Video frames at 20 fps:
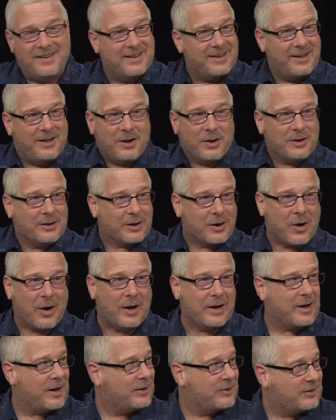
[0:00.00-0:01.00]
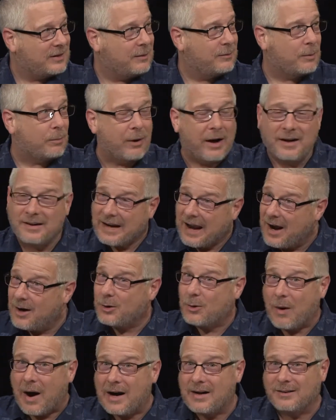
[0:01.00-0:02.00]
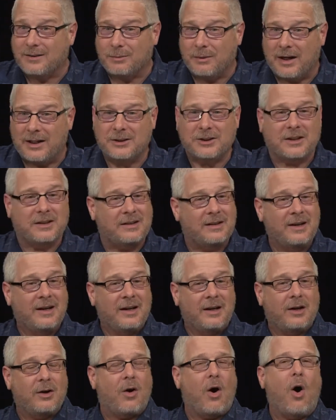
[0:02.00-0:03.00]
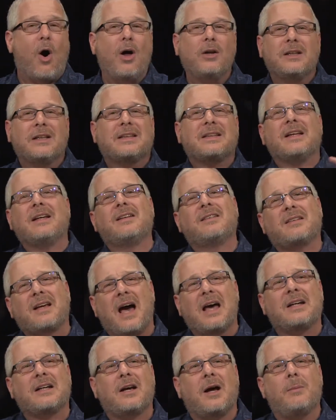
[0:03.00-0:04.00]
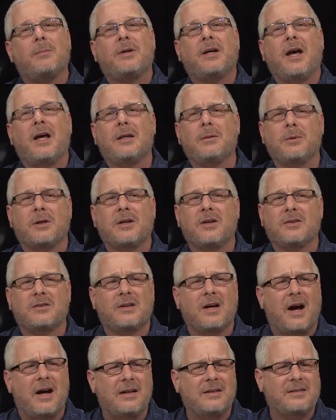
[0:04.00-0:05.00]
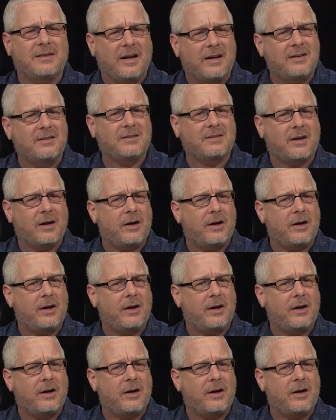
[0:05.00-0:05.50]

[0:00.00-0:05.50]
you know, the car doesn't seem to break down quite as much. And, you know, all the things kind of come together because God takes yeah.